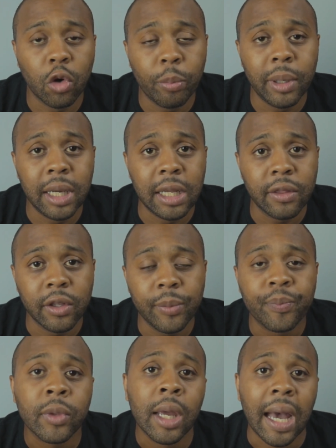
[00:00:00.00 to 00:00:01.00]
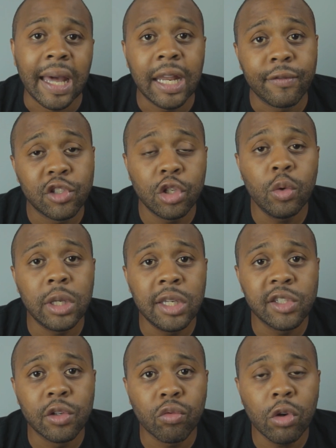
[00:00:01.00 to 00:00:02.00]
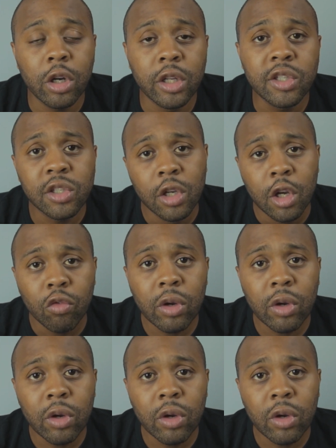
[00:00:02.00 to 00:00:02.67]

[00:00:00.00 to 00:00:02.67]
or beneath it, I'd have two easy runs,